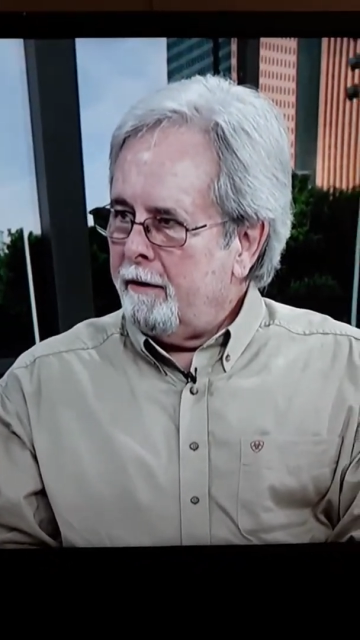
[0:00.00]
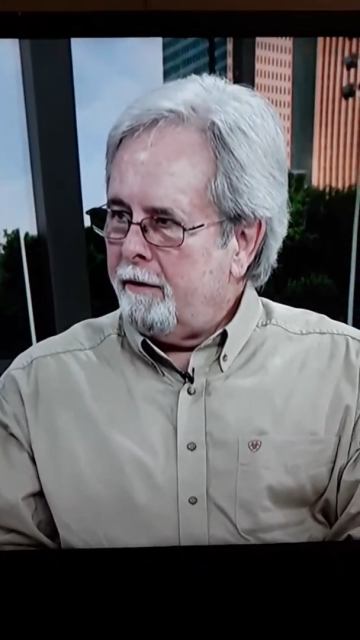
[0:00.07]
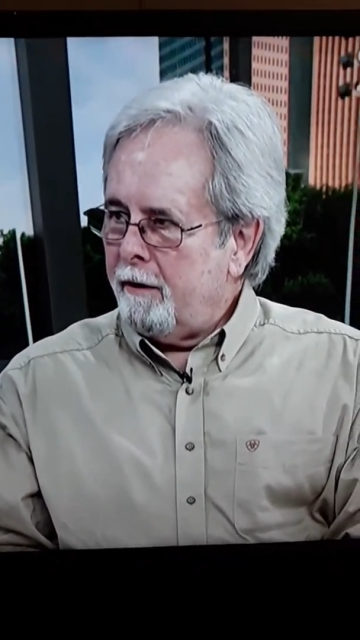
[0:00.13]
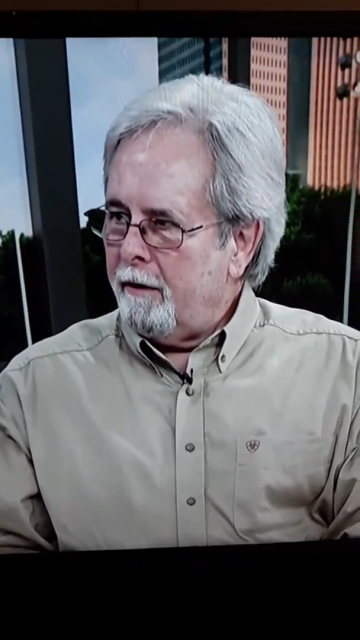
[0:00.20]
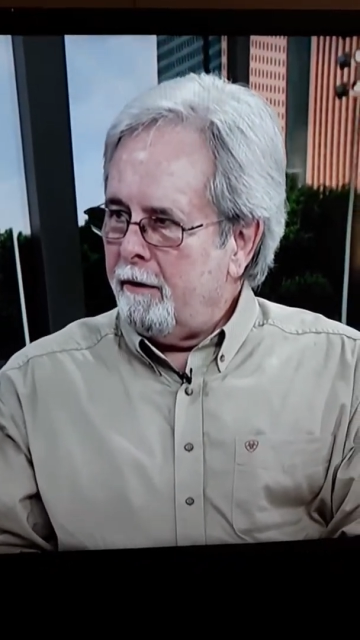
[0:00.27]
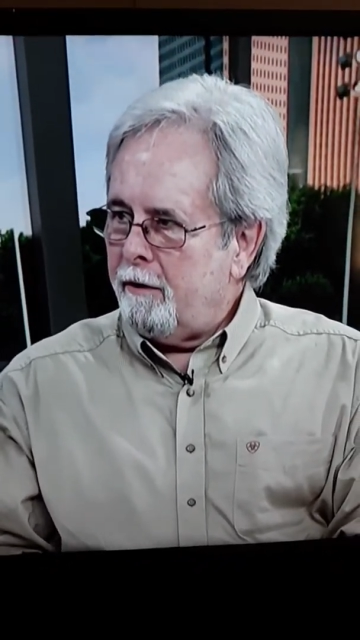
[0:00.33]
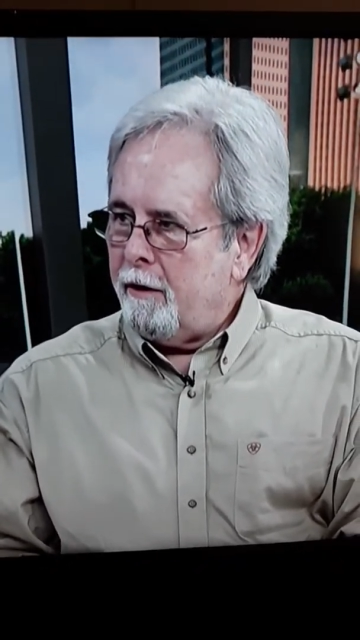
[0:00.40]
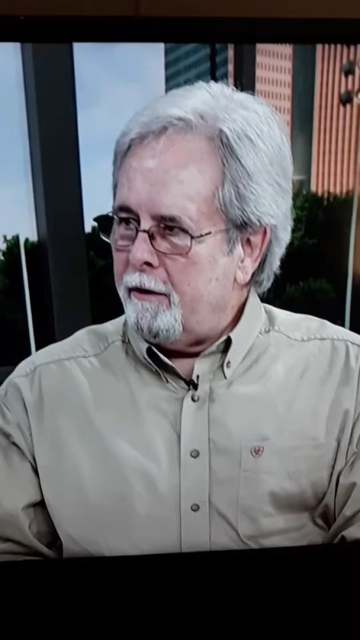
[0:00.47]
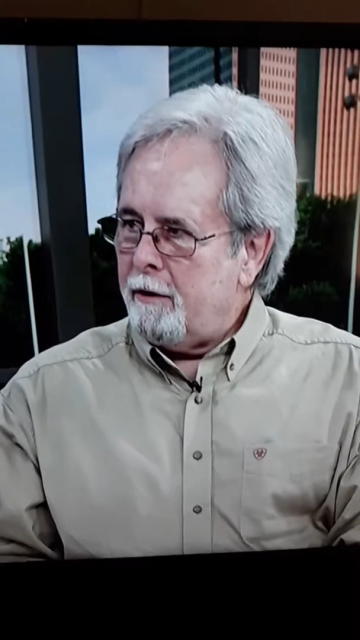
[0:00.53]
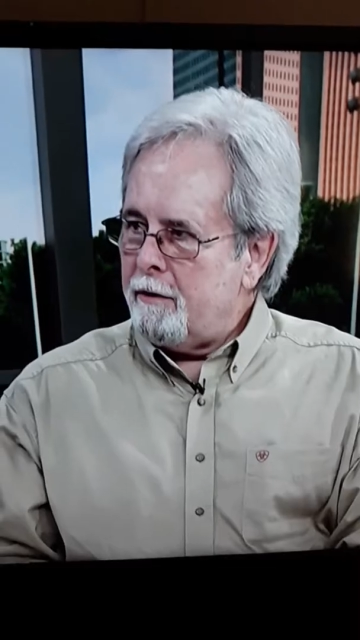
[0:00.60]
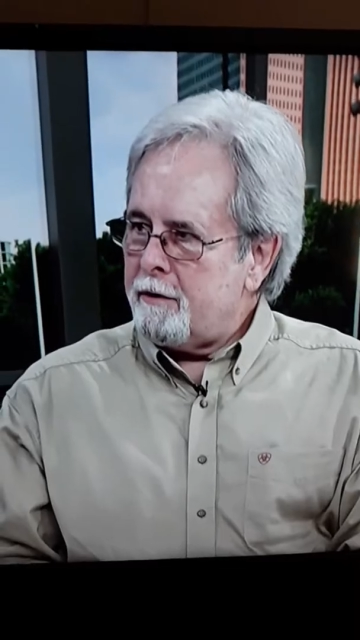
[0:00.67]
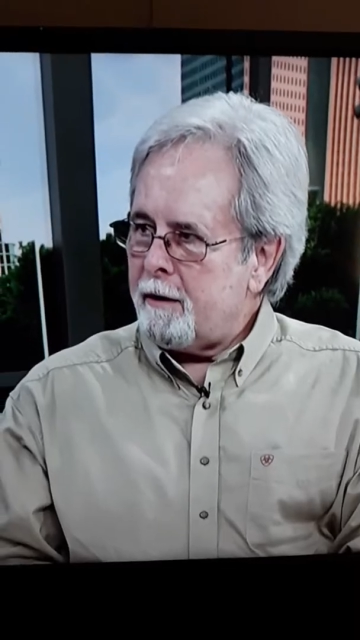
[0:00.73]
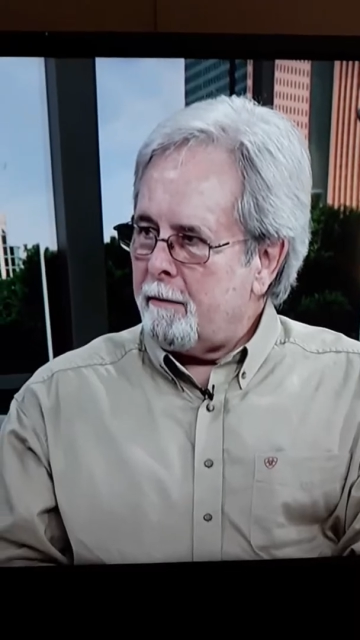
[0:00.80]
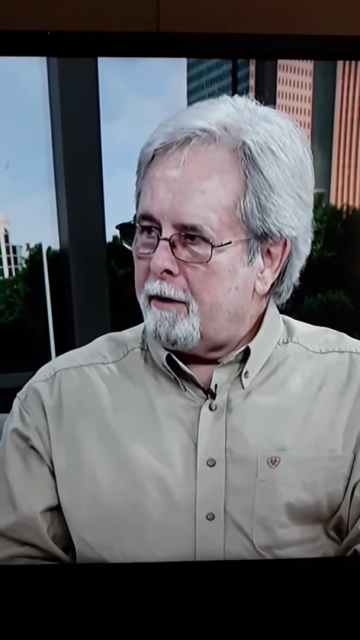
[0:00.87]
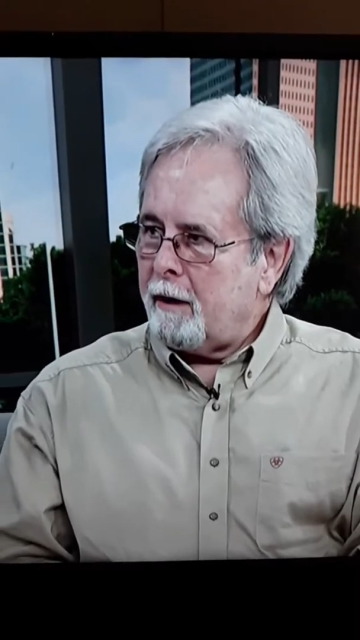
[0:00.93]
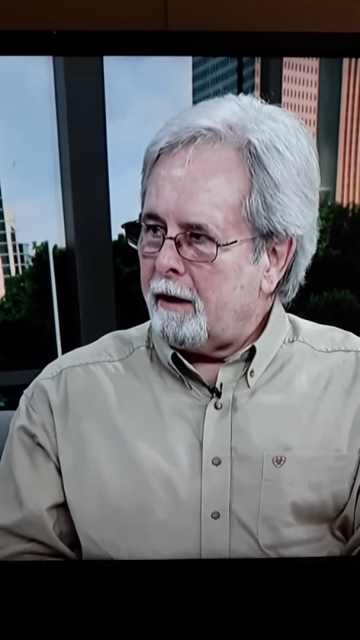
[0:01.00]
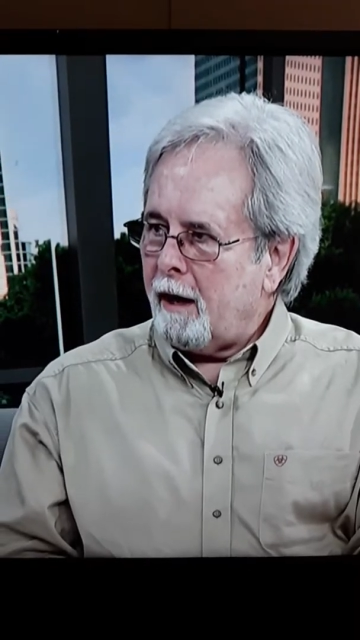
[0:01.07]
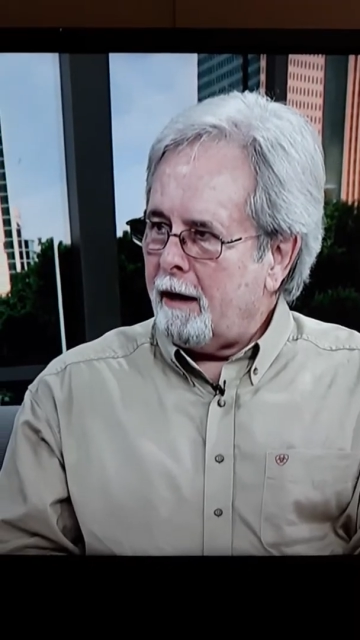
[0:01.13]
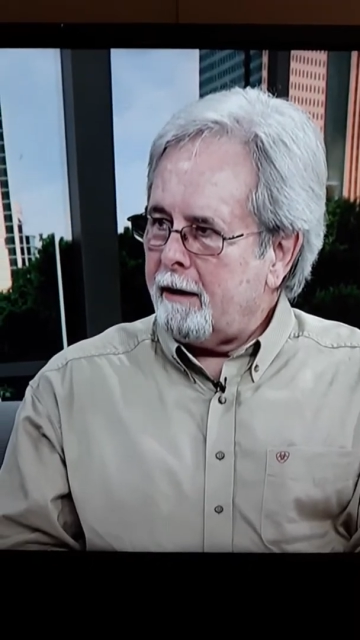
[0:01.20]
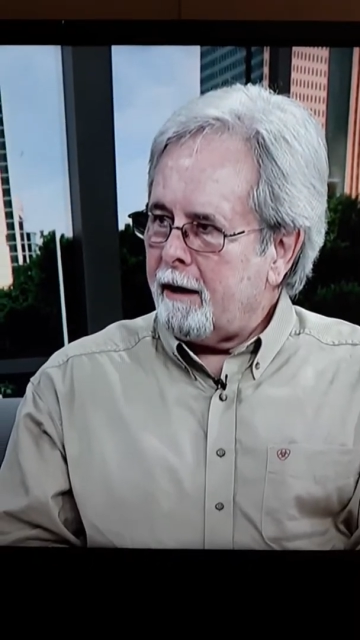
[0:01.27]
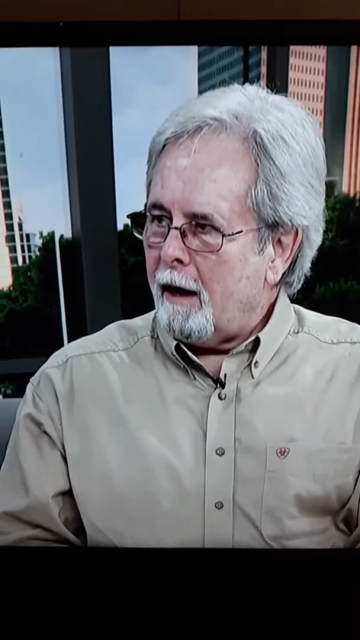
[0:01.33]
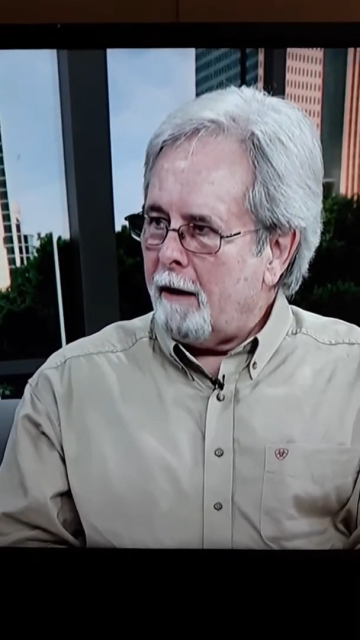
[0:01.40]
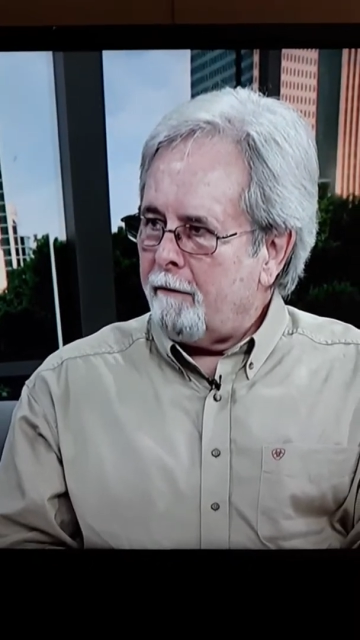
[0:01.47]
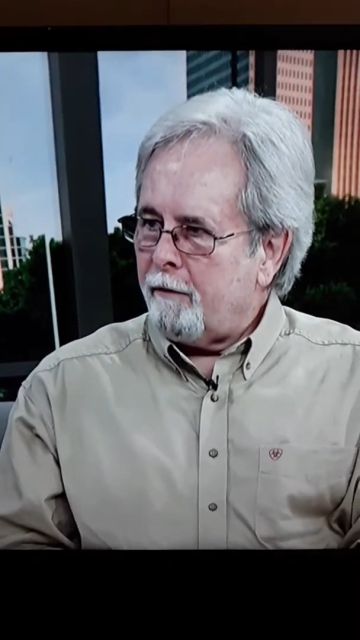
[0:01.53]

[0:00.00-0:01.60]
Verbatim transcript: to, to do something like that?